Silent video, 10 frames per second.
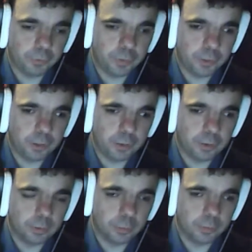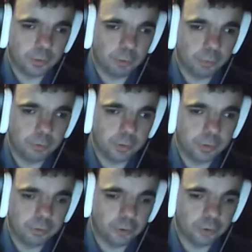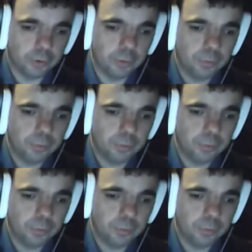them available in the journal.